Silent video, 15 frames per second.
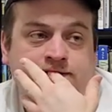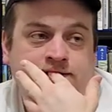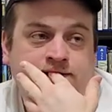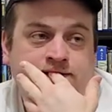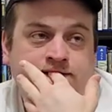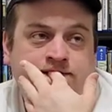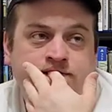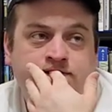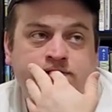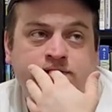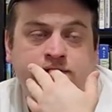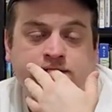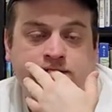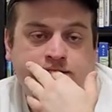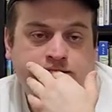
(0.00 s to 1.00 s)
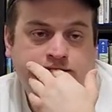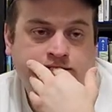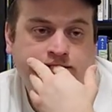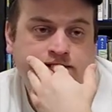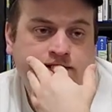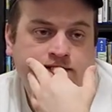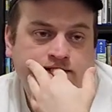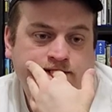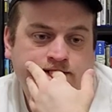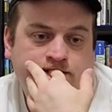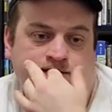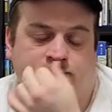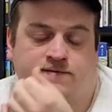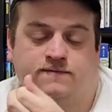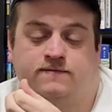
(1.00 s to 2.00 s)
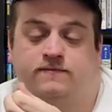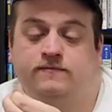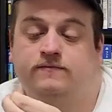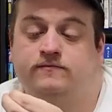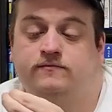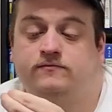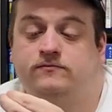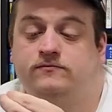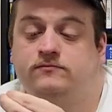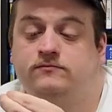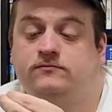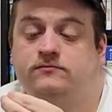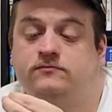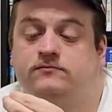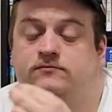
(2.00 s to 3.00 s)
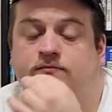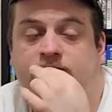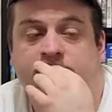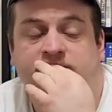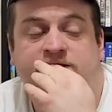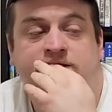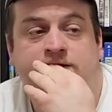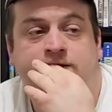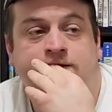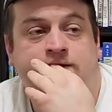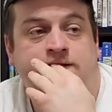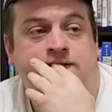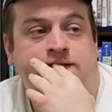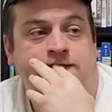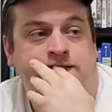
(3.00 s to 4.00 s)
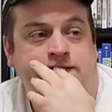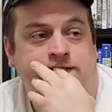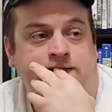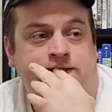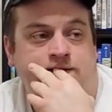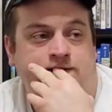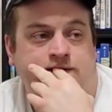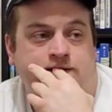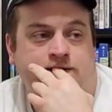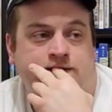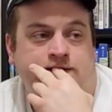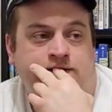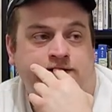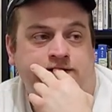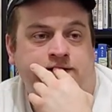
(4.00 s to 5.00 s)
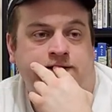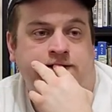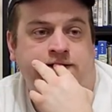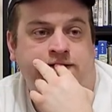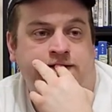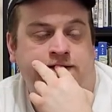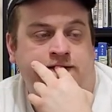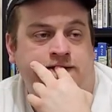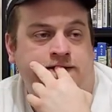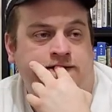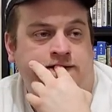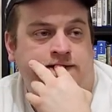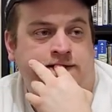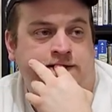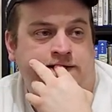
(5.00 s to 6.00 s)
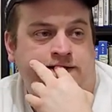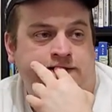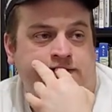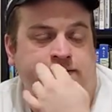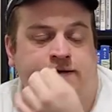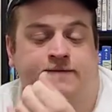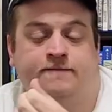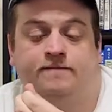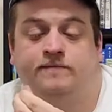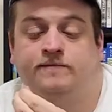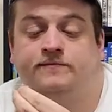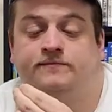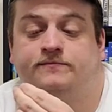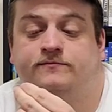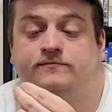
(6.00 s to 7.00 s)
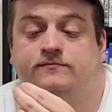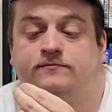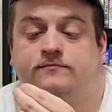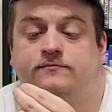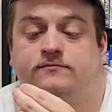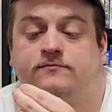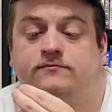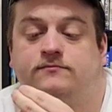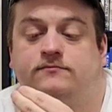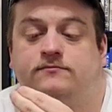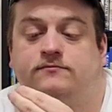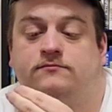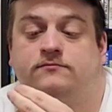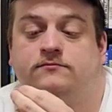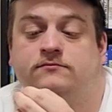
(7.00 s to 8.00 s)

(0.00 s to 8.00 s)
(silent)